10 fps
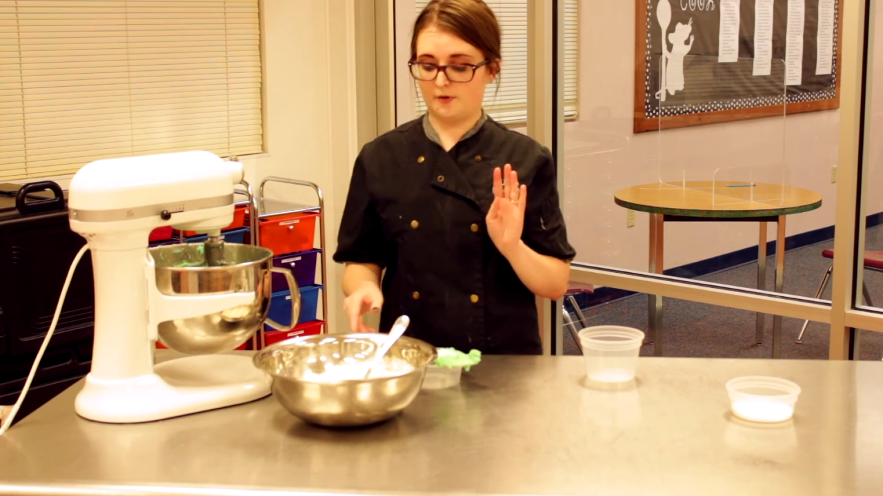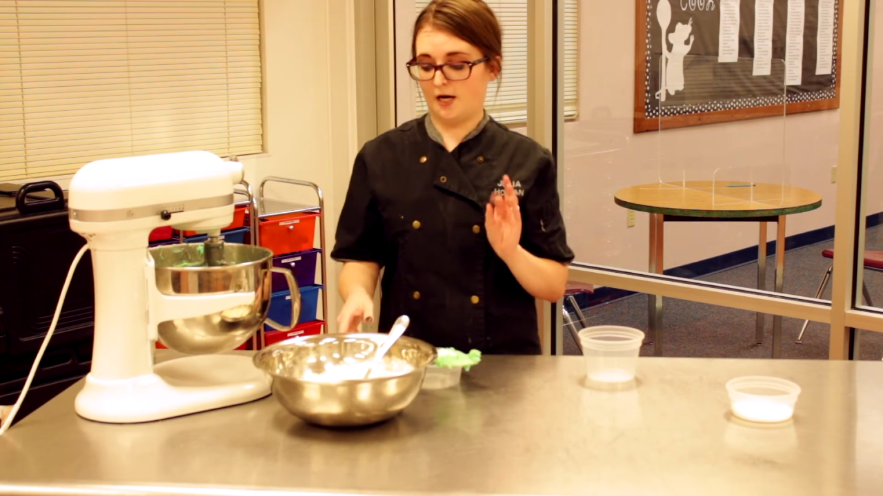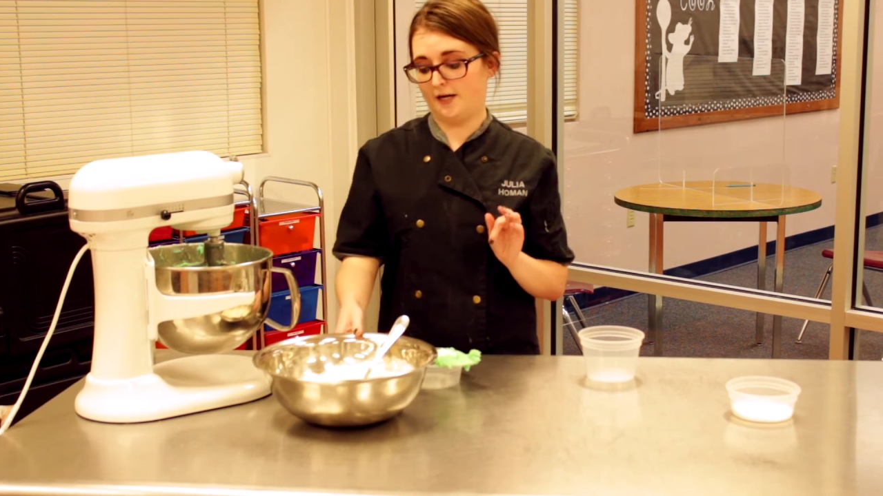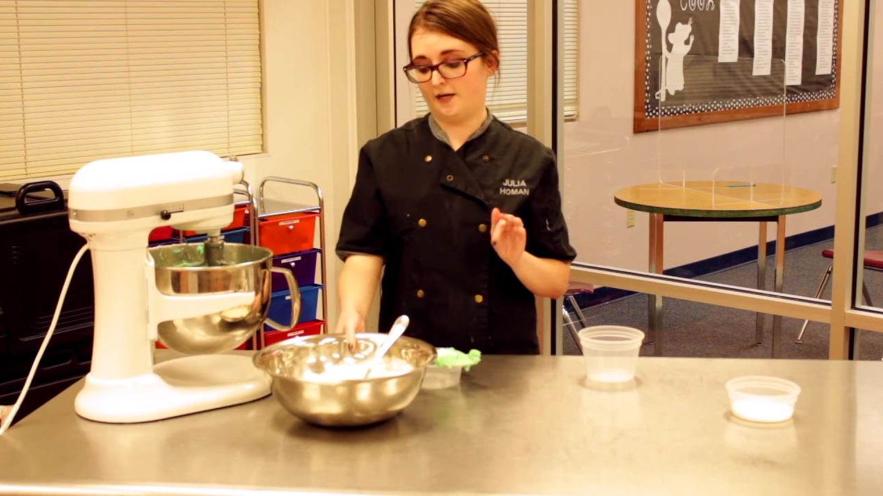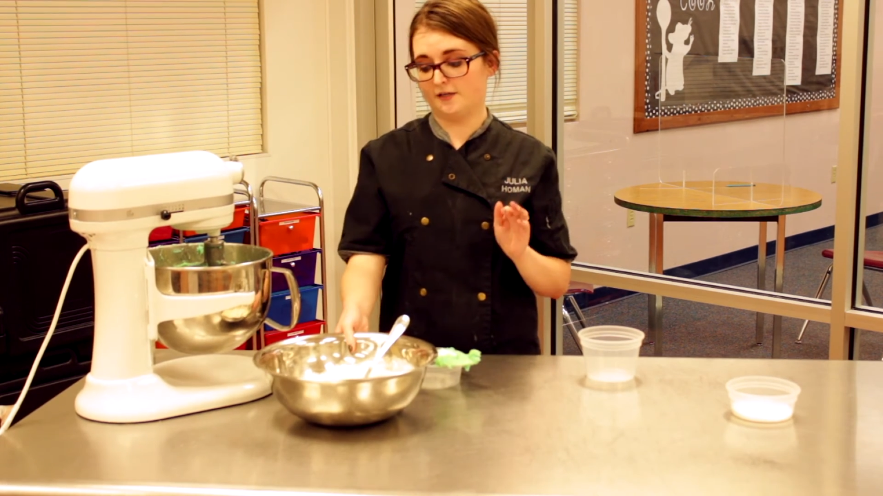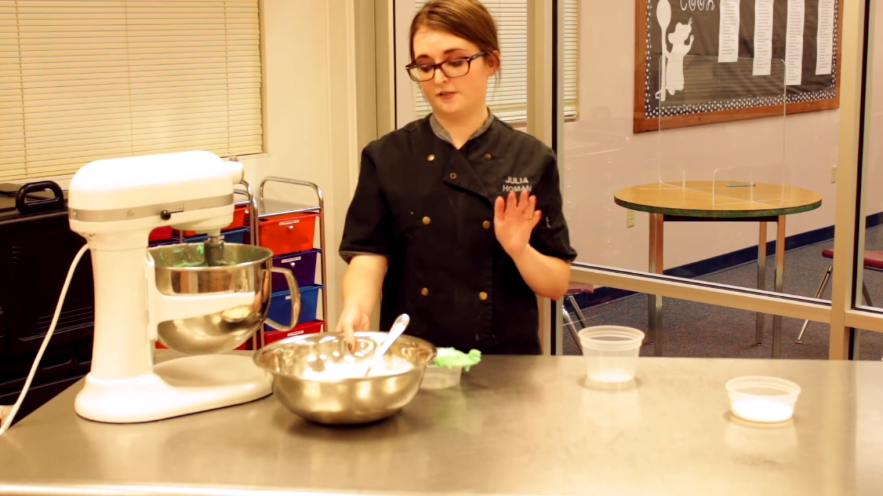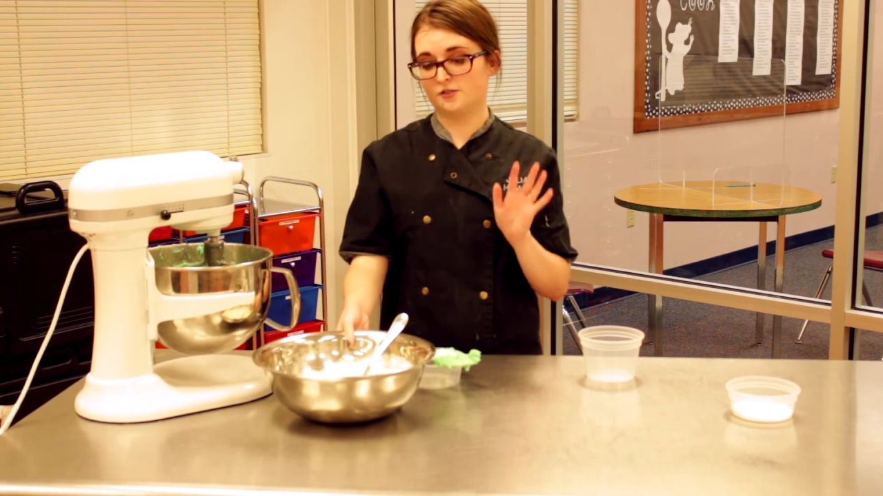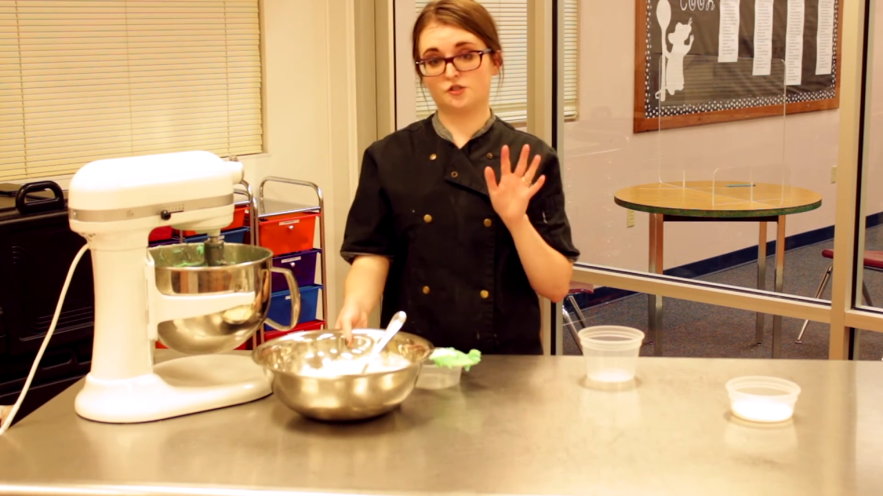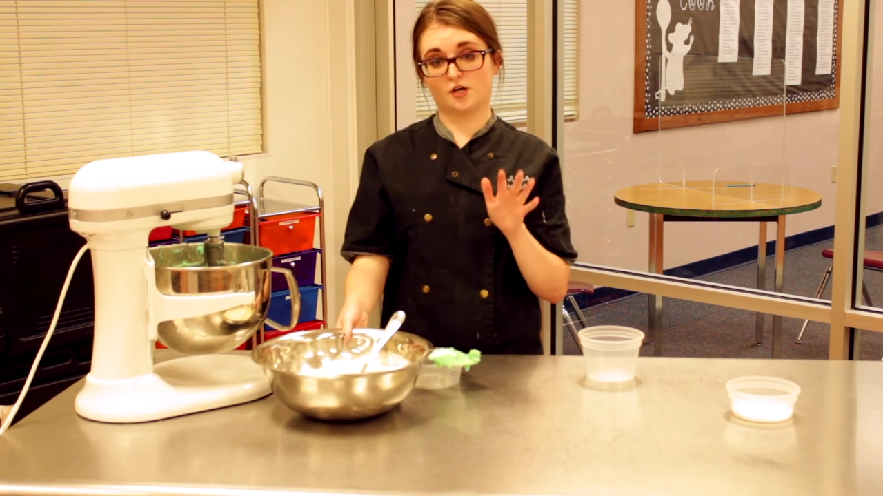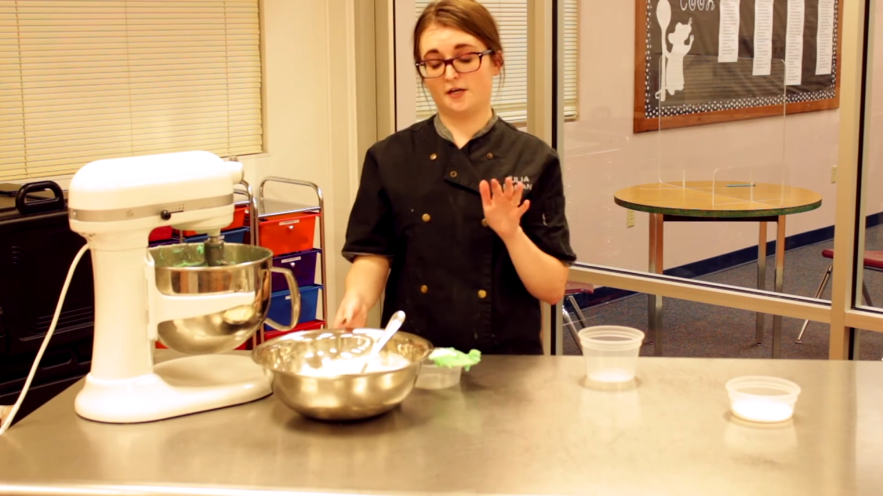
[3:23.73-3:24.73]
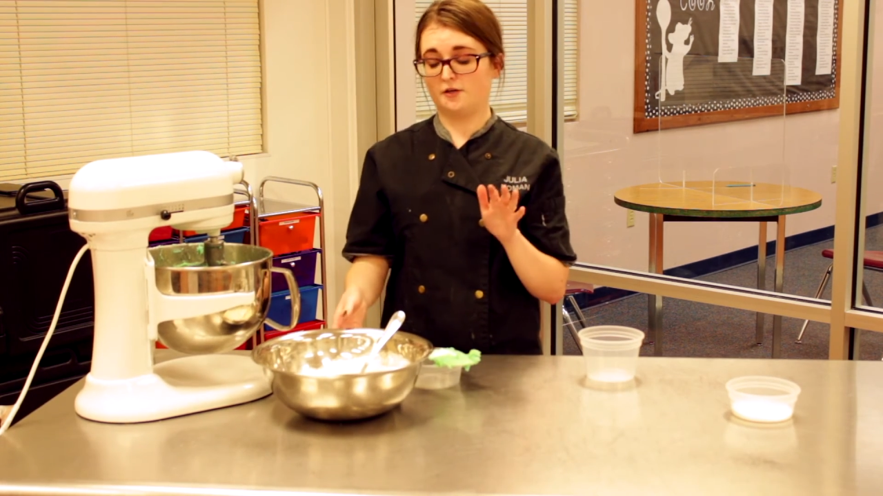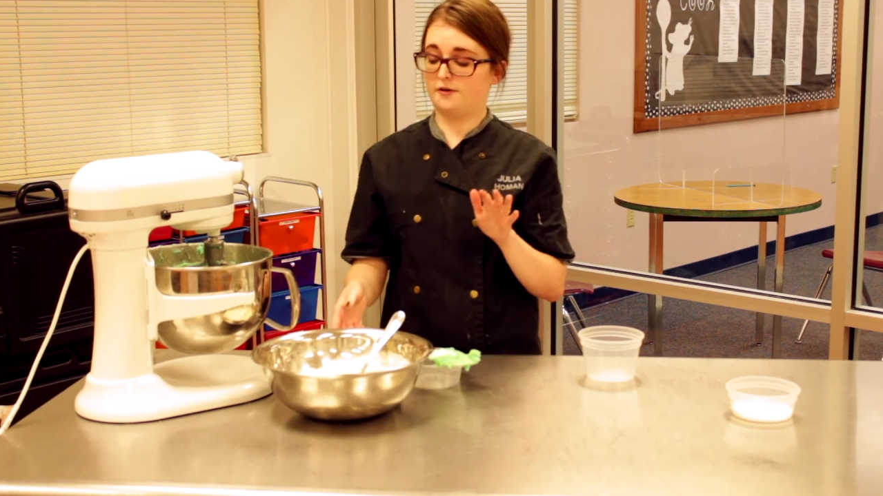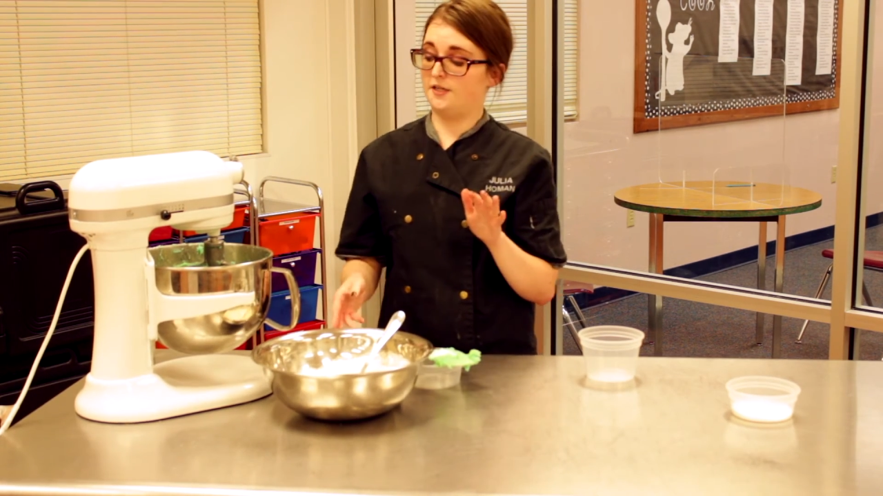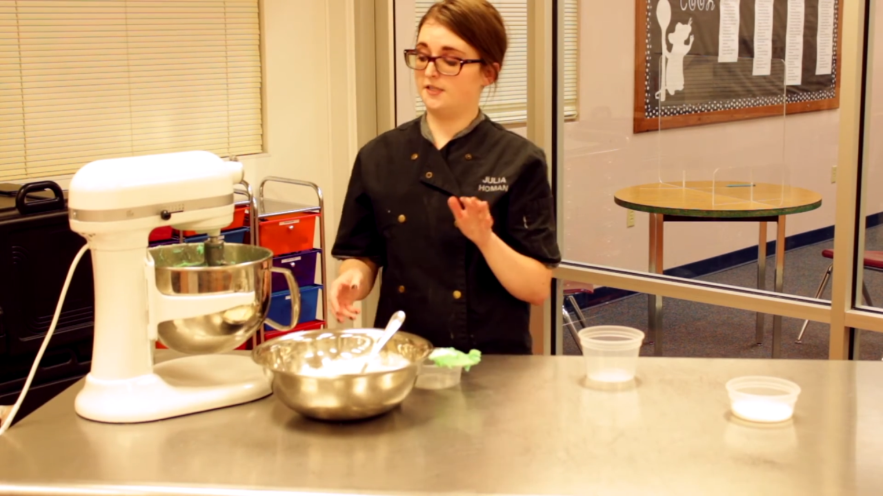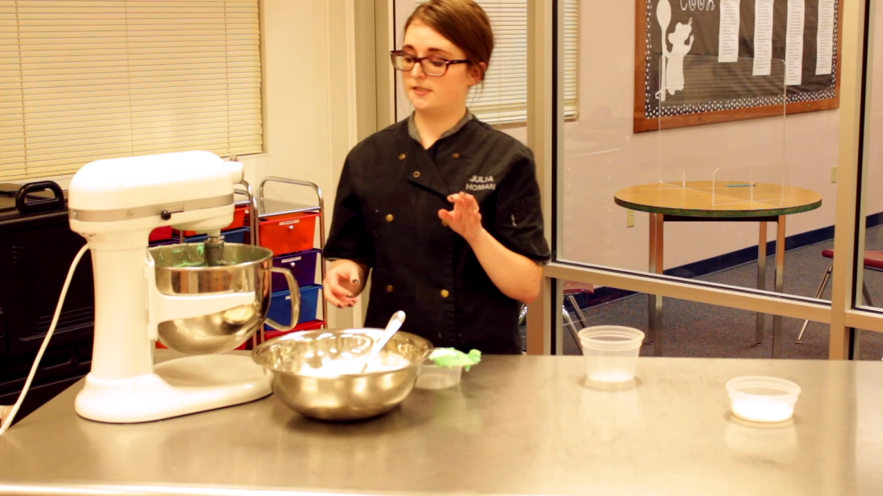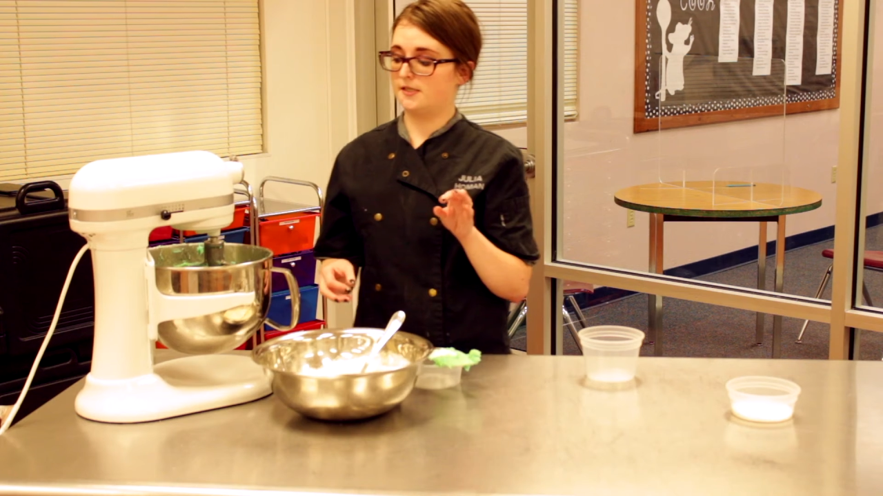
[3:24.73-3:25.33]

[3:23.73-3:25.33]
my dry ingredients